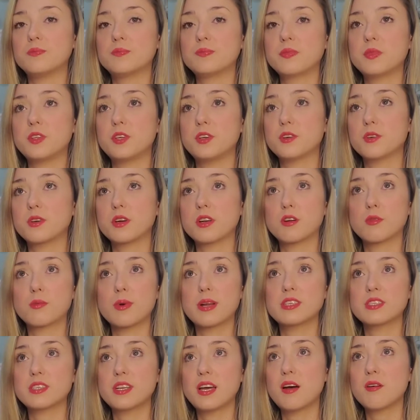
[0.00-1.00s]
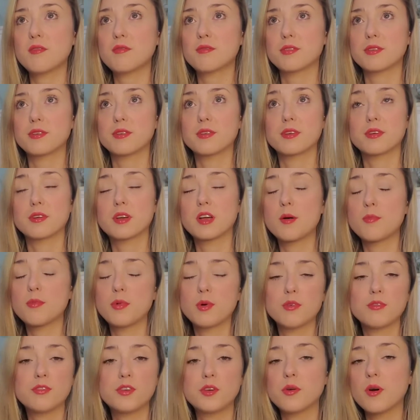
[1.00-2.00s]
you're going to rent it out for
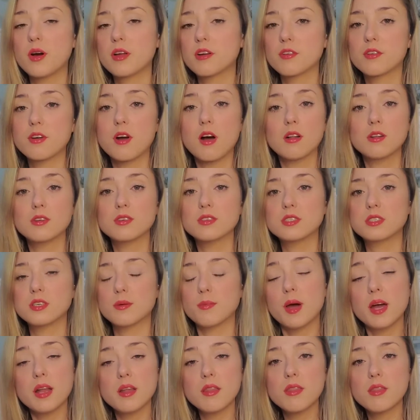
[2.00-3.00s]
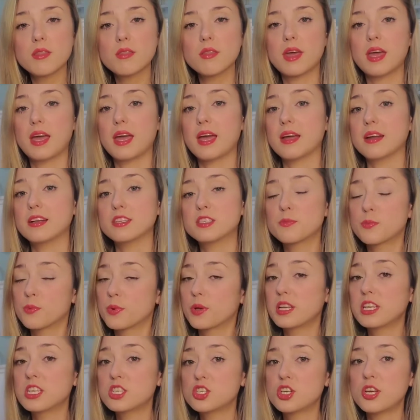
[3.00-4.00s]
a few $100s a month, and it's
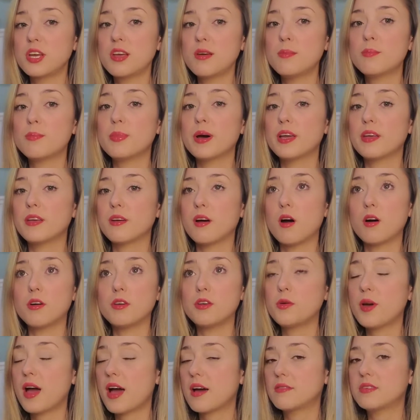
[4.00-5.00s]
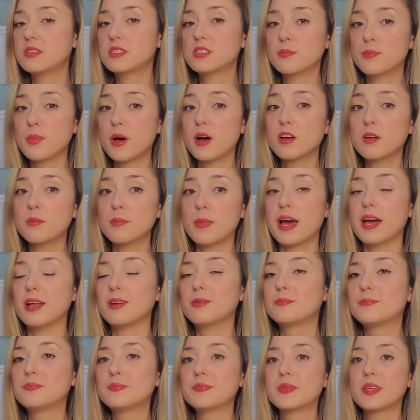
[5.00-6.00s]
really cheap, but all you have is a bunk bed.
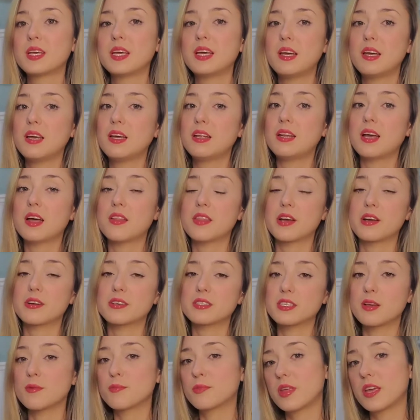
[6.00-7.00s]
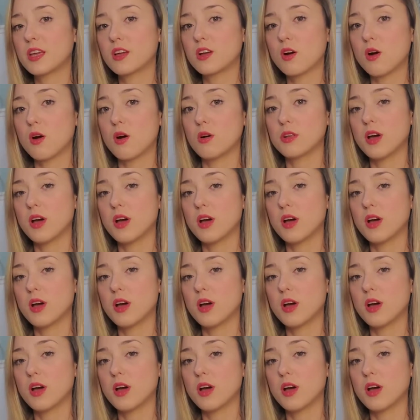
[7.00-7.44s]
Now there is something called a